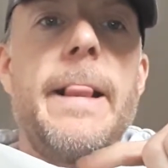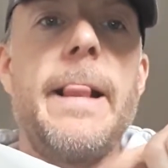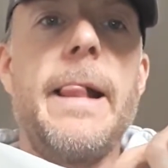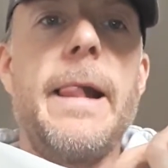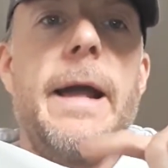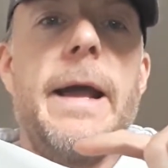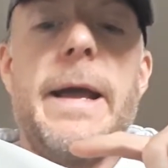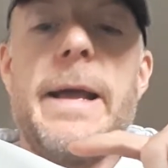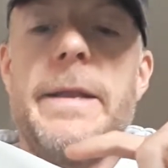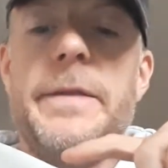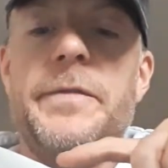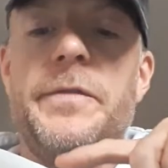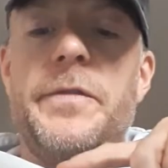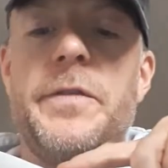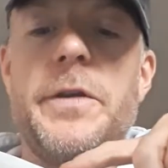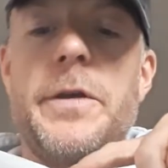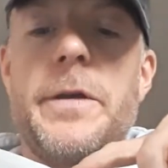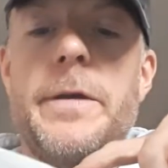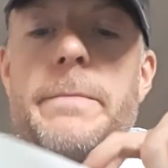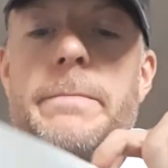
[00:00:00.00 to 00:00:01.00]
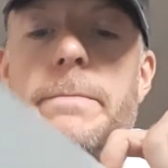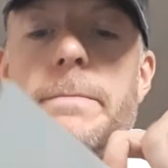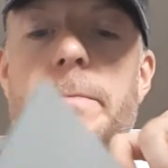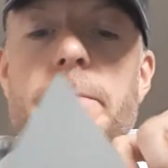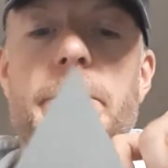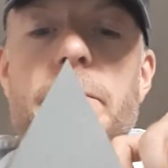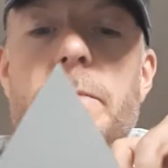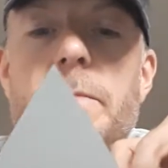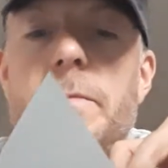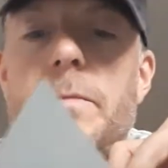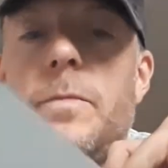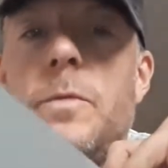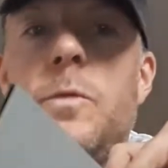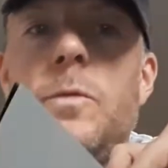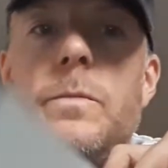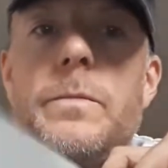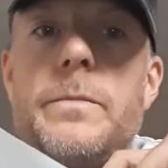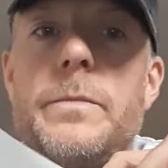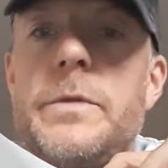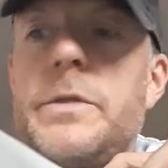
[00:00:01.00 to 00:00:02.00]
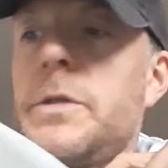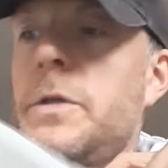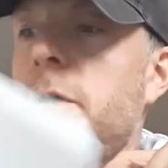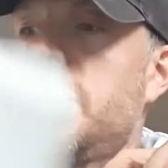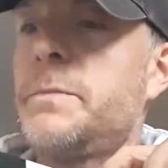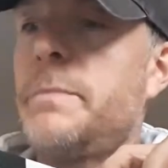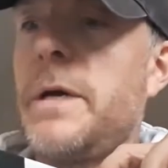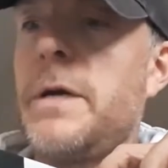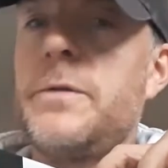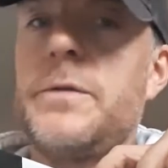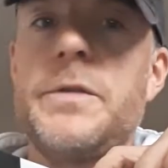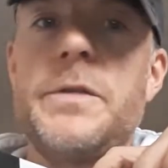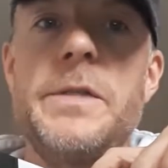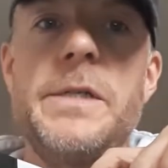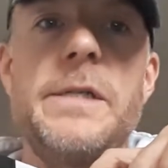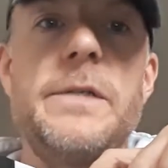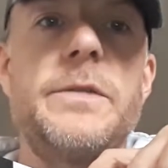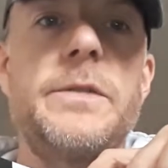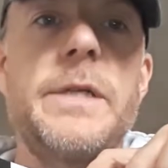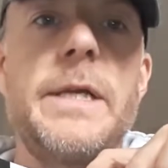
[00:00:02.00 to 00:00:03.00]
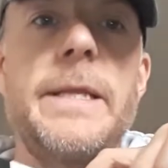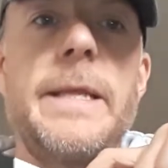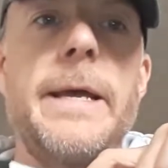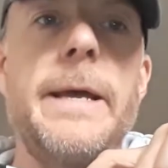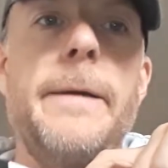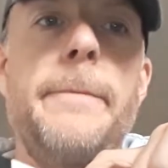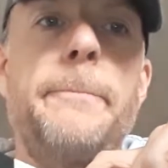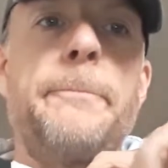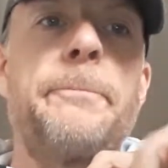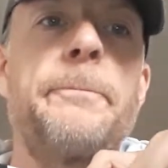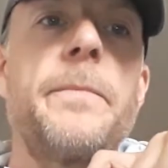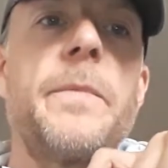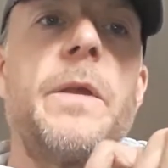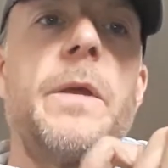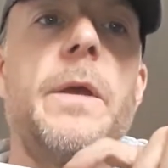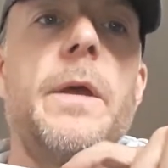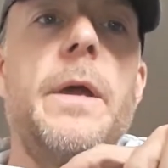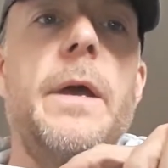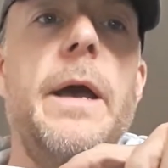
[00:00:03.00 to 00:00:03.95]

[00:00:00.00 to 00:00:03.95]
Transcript: And nice poster there. Let's take that out.